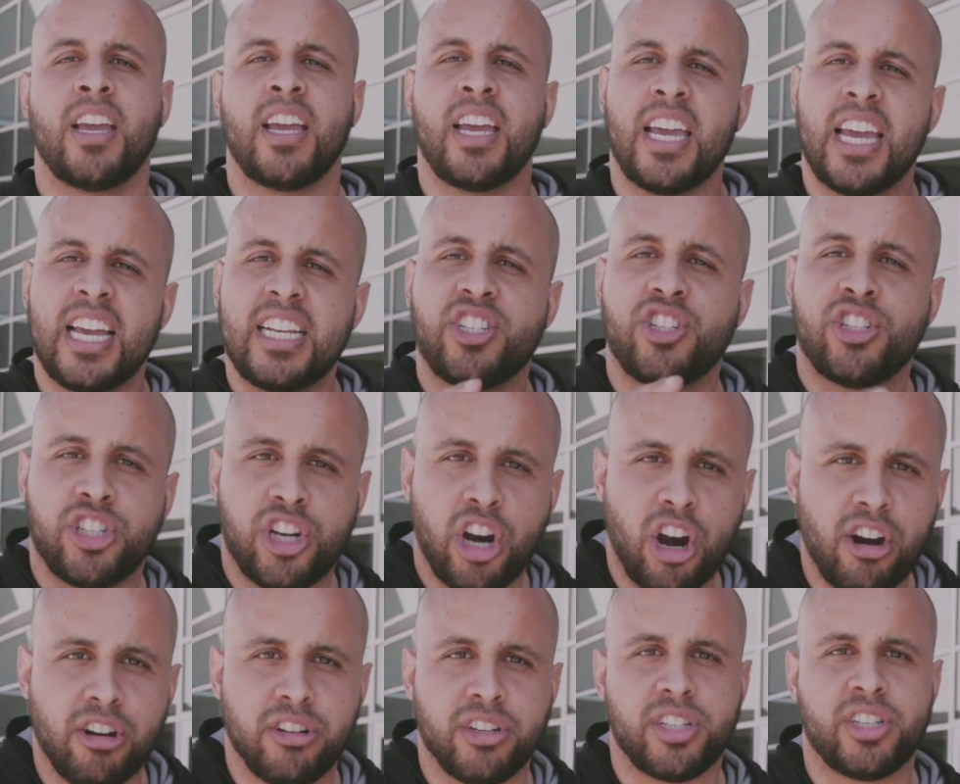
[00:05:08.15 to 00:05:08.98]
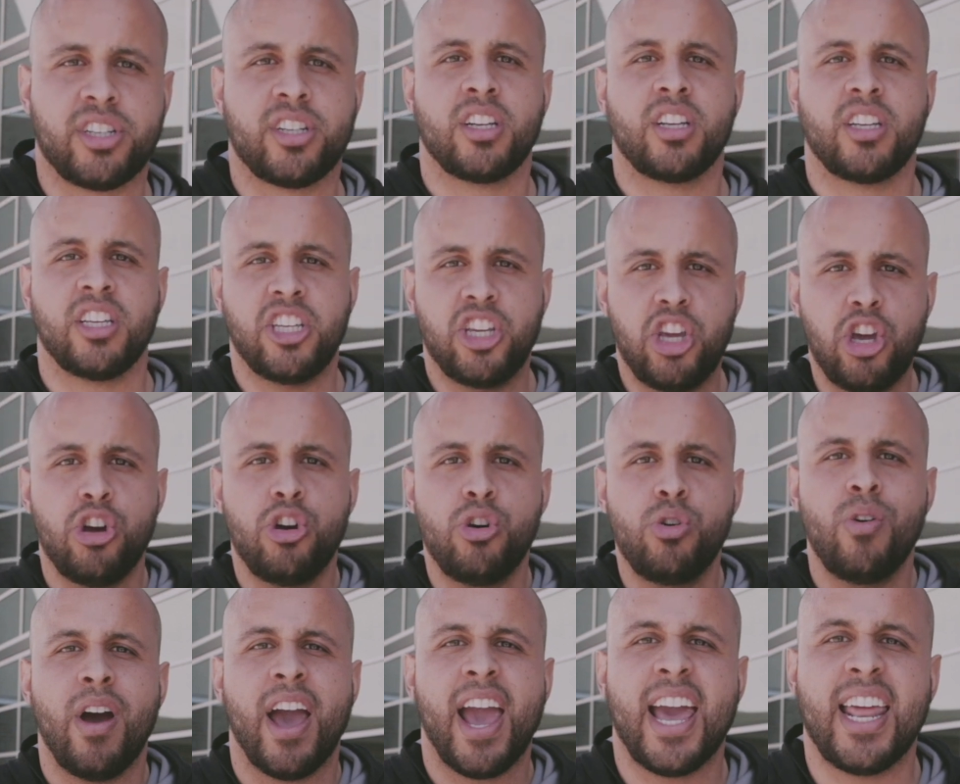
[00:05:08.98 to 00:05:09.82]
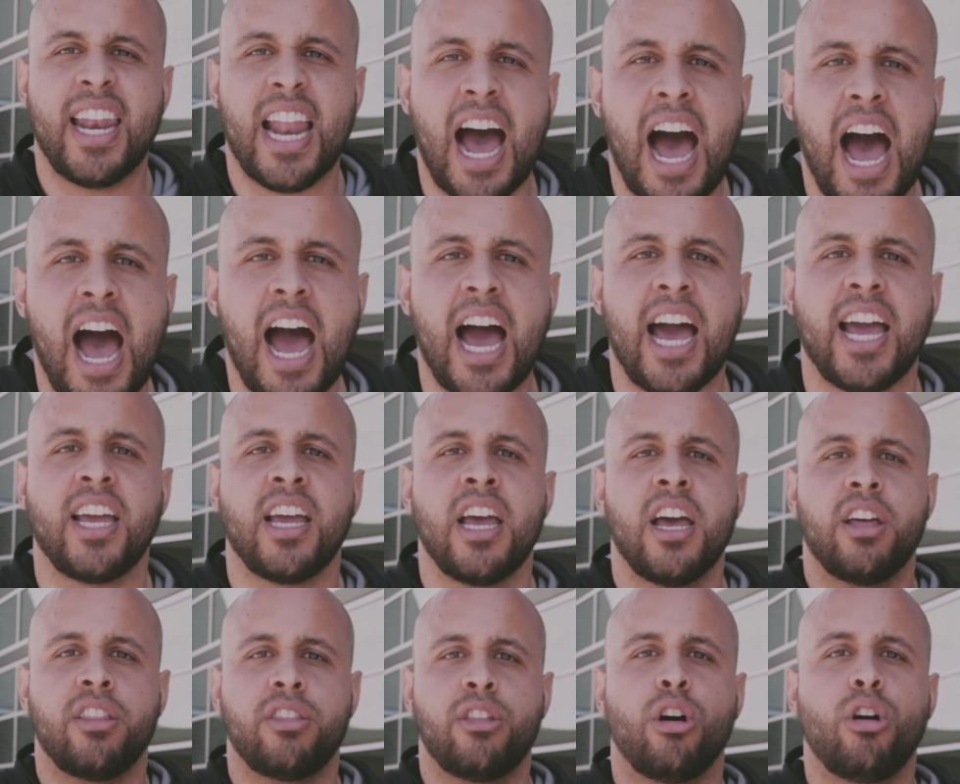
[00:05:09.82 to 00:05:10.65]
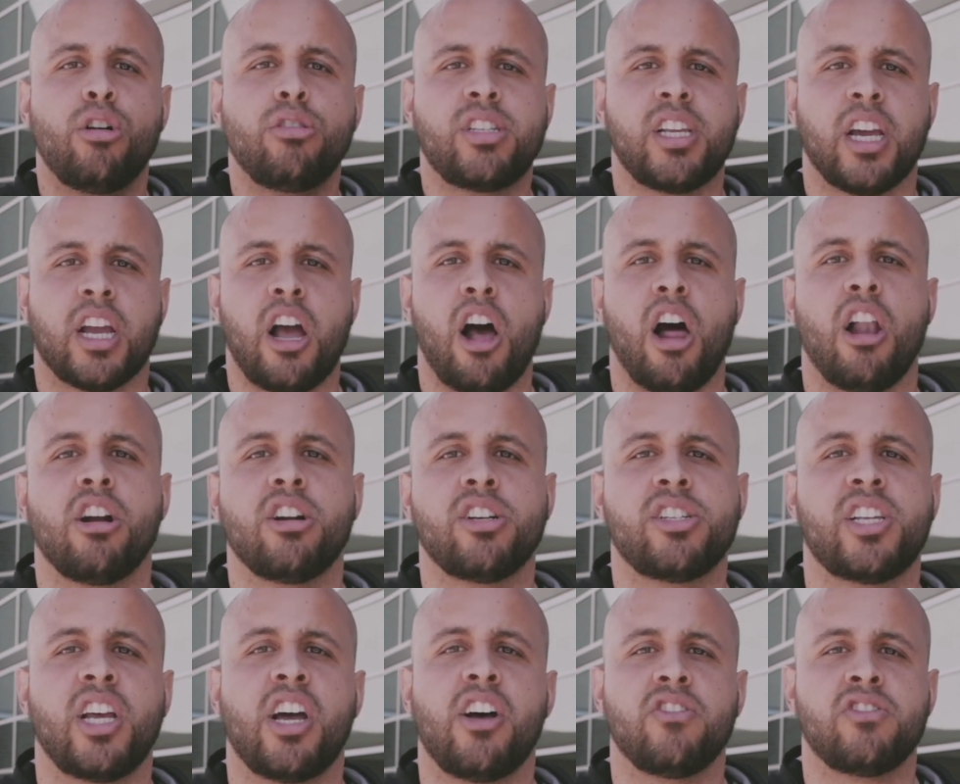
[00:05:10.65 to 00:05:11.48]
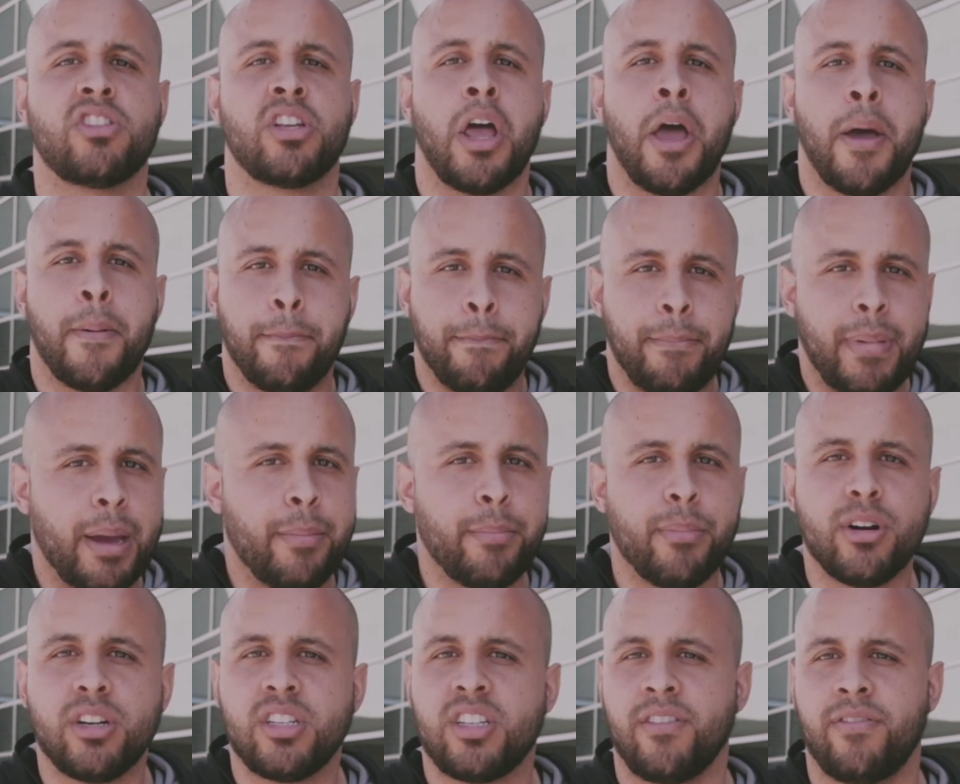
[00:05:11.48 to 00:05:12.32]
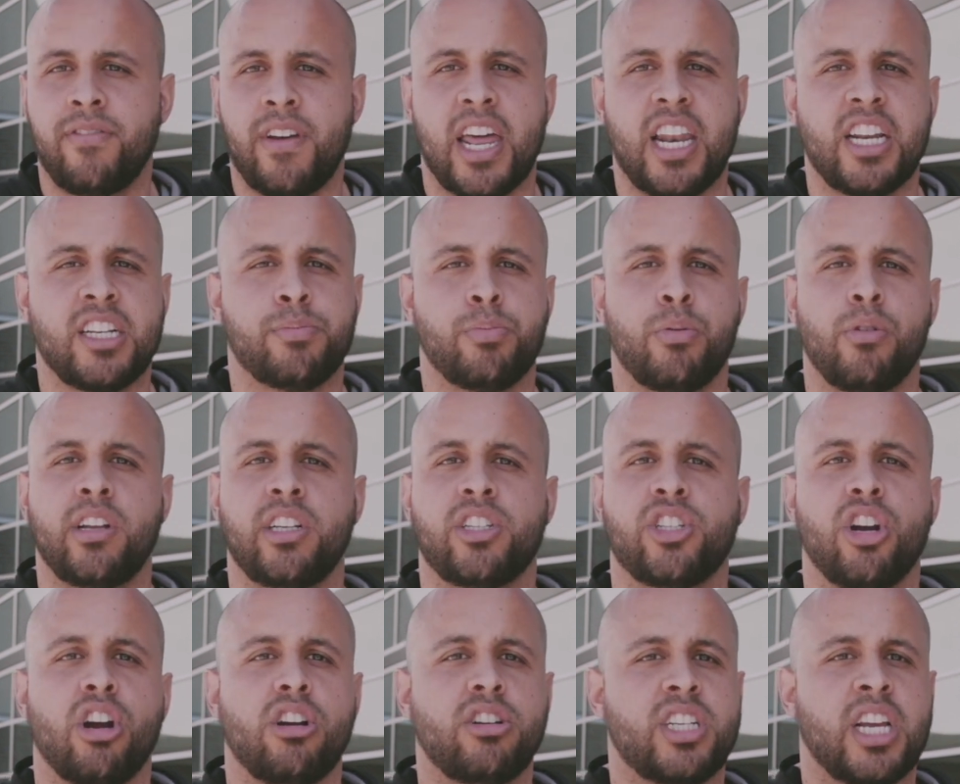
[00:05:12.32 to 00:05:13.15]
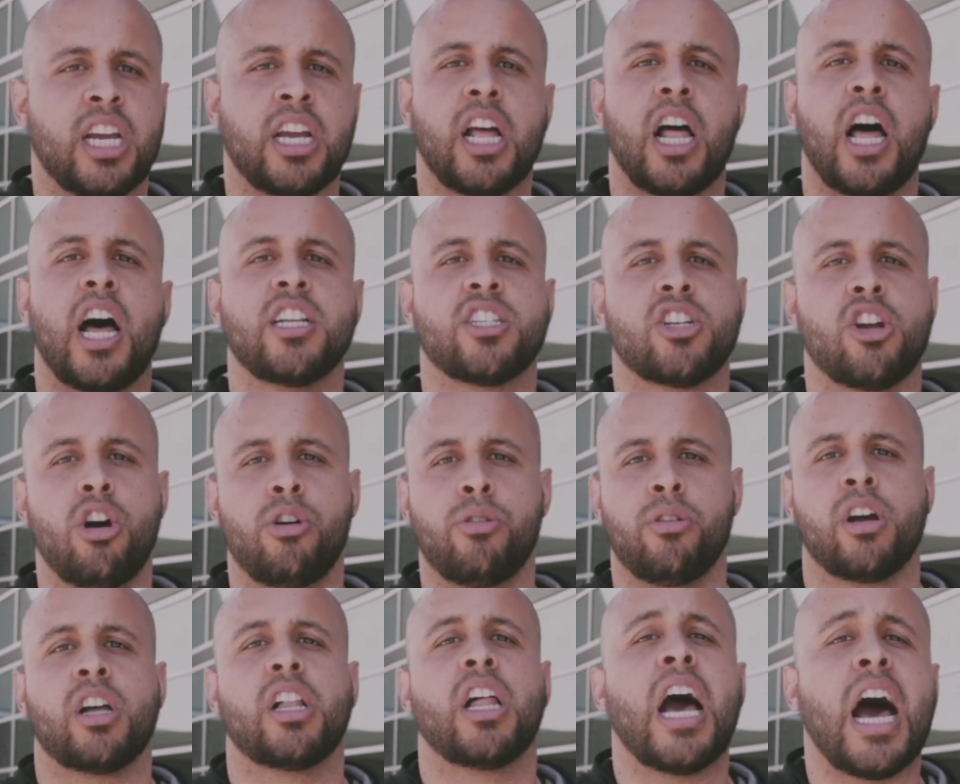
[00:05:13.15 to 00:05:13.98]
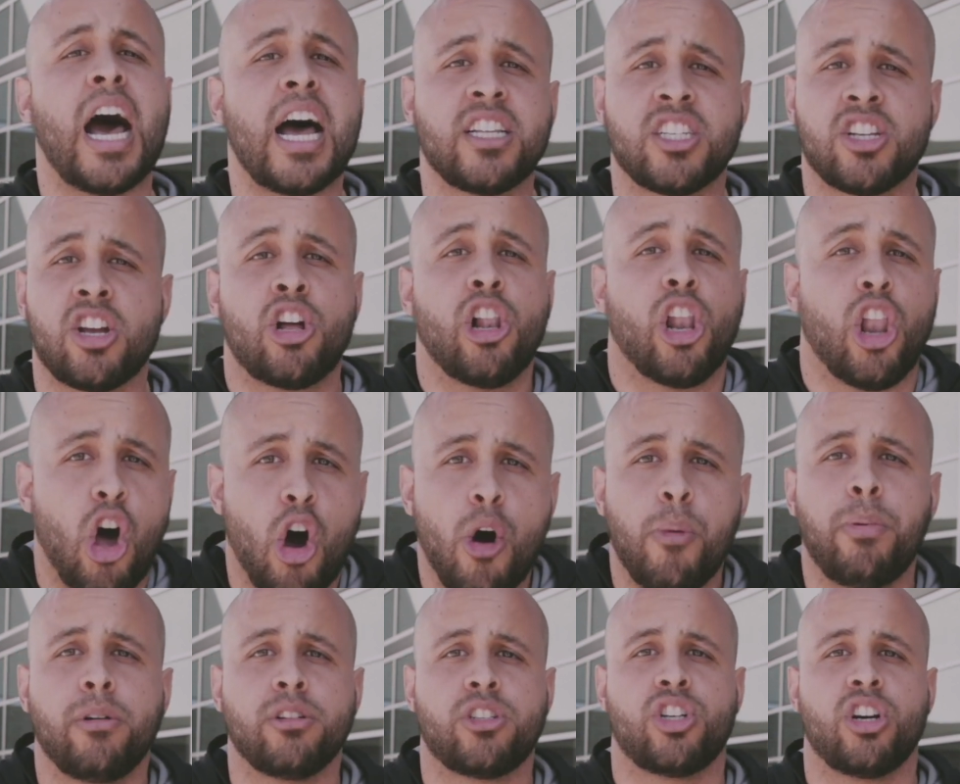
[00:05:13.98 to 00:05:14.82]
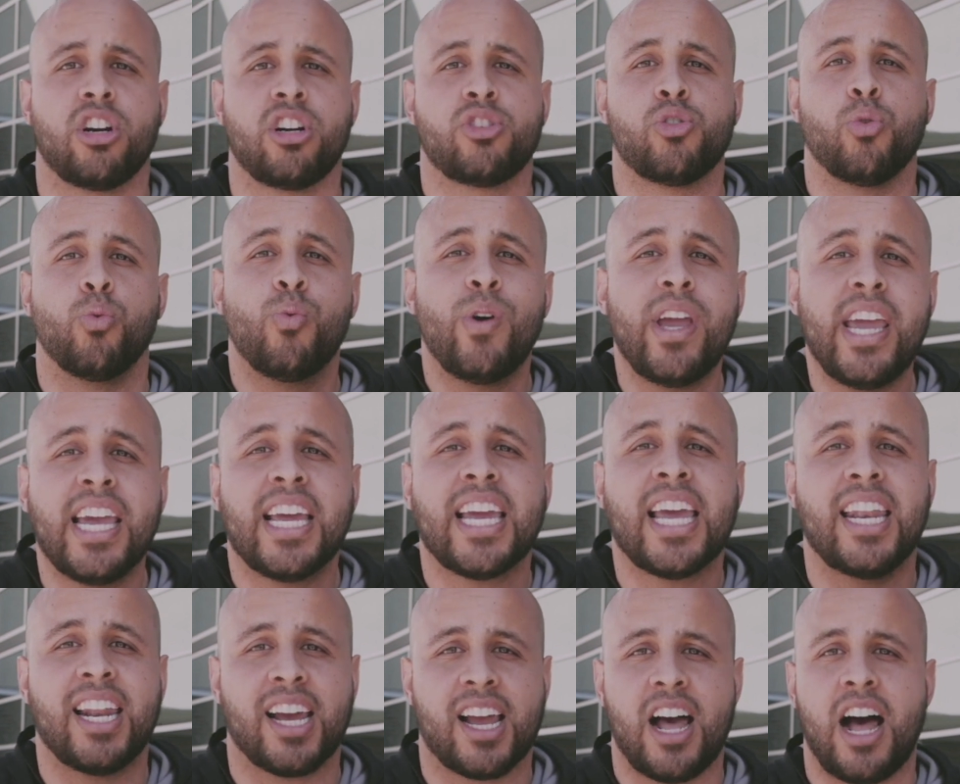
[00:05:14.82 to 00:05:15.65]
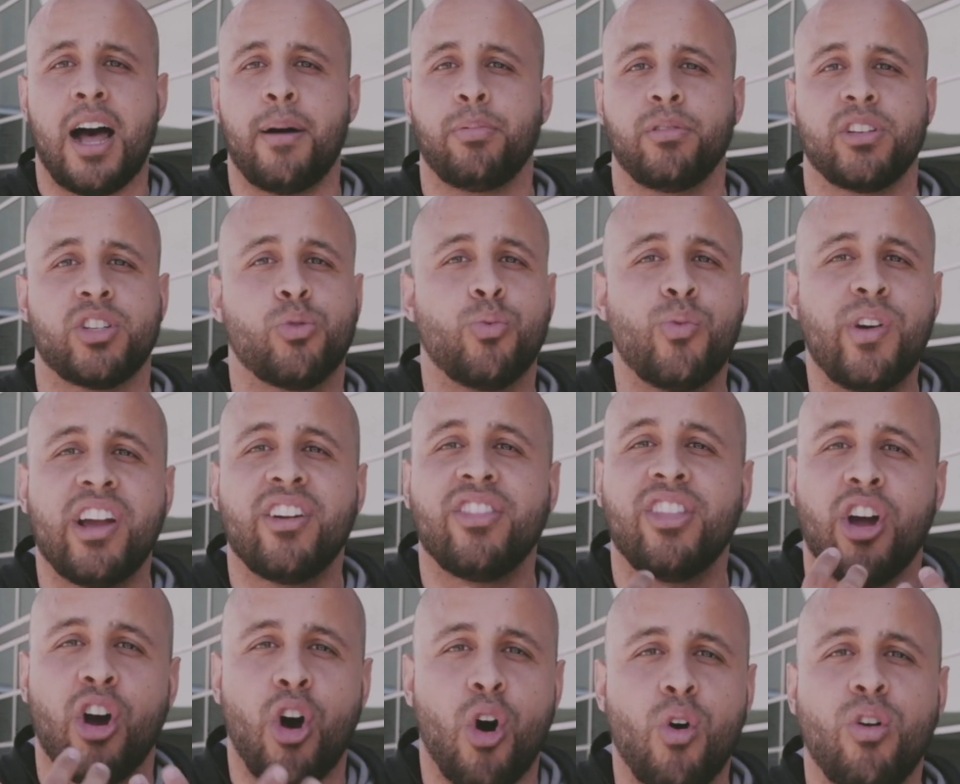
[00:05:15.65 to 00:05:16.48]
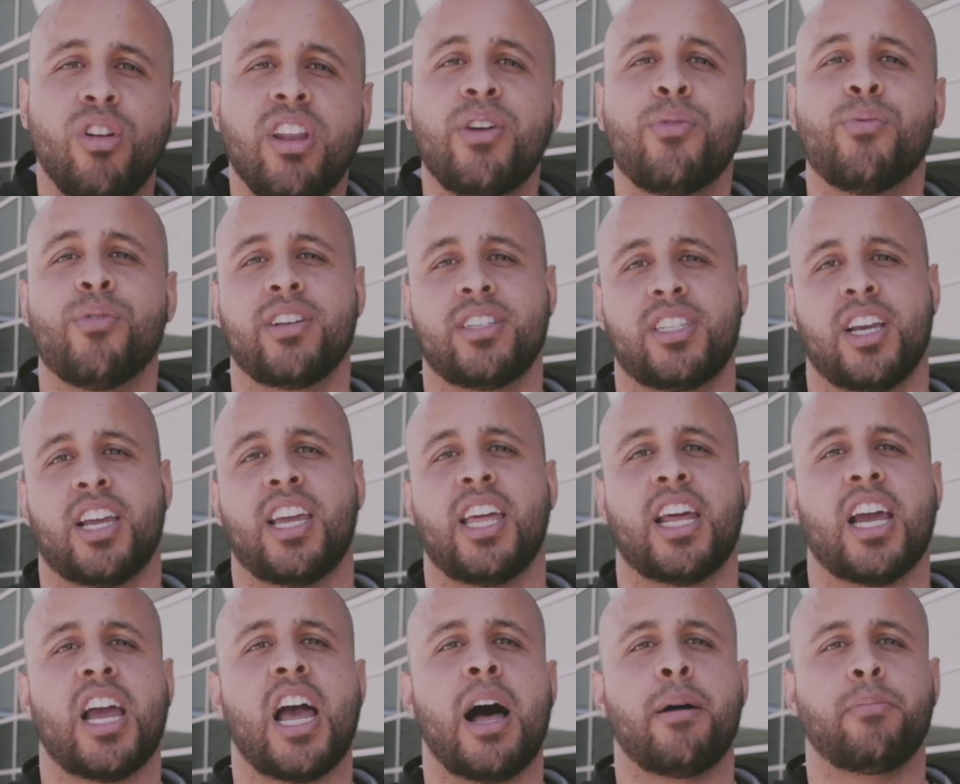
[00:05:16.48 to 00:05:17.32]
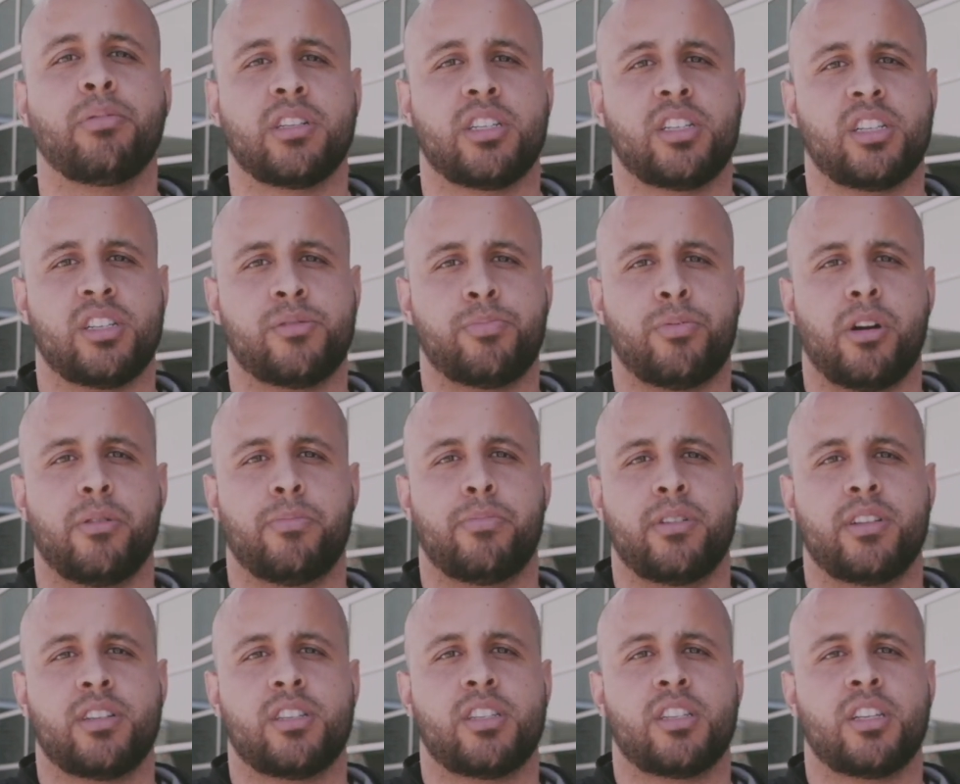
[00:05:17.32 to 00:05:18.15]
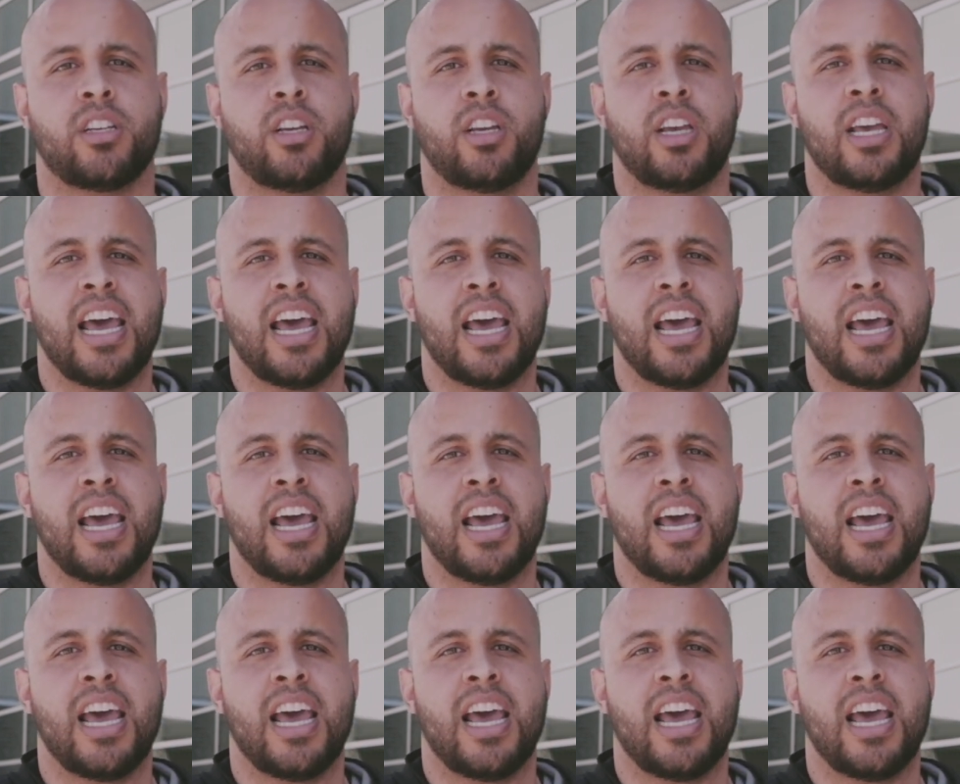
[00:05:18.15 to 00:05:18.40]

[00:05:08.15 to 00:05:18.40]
His church, you and I, those that call ourselves members of Vantage Point Church and God's global church, we can accomplish. We are the only ones that can accomplish this purpose.